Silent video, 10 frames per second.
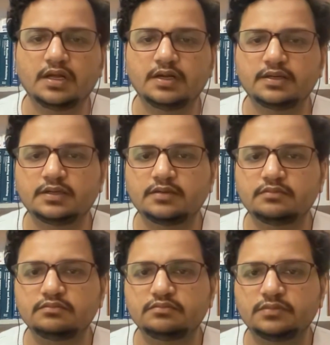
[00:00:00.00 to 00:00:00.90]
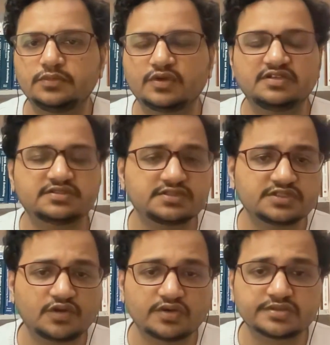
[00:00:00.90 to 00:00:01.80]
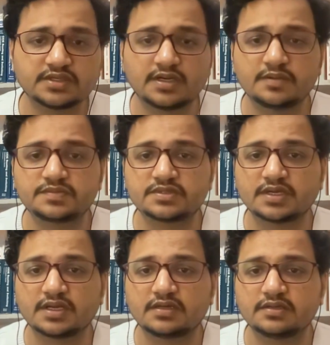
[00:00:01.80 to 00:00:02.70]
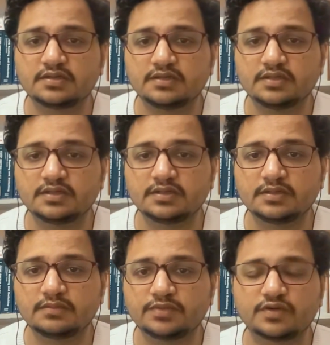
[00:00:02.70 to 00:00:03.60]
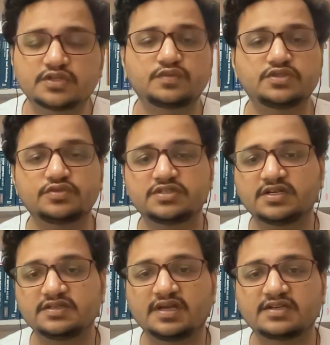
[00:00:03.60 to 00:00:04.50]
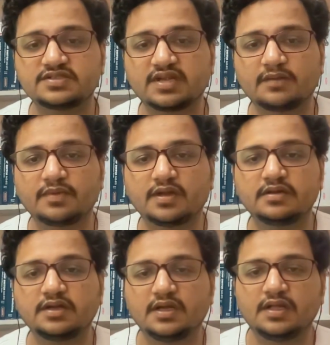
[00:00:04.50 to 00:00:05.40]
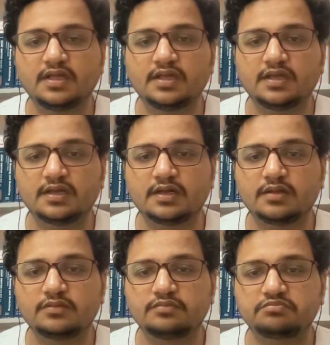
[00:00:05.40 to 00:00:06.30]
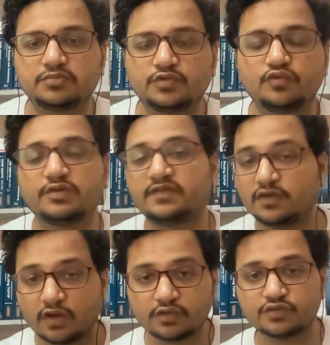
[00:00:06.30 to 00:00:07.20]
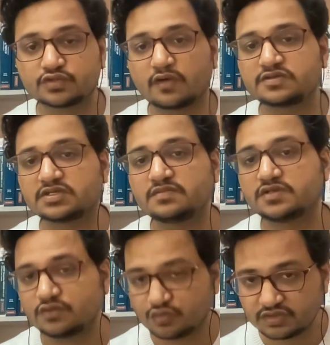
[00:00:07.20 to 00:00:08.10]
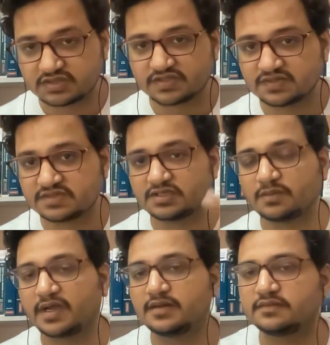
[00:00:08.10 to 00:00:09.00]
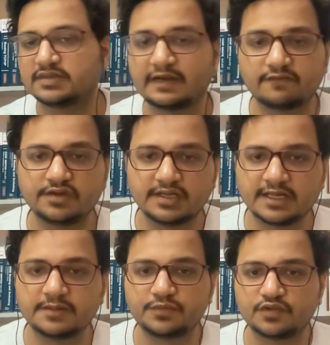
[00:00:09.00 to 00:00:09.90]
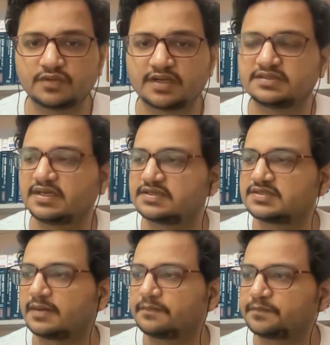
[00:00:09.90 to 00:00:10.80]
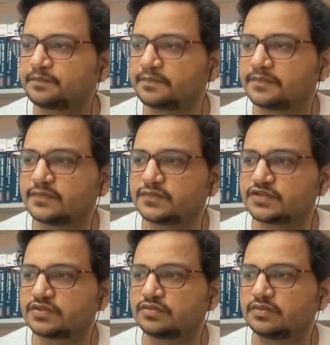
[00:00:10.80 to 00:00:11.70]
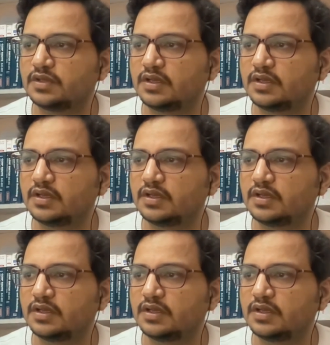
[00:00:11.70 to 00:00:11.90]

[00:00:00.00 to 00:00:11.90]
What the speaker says: You can discuss the concepts, and because once you sit in the exam, and you will recall those concepts and do discussions in the mind, that will really help you to crack the exam. So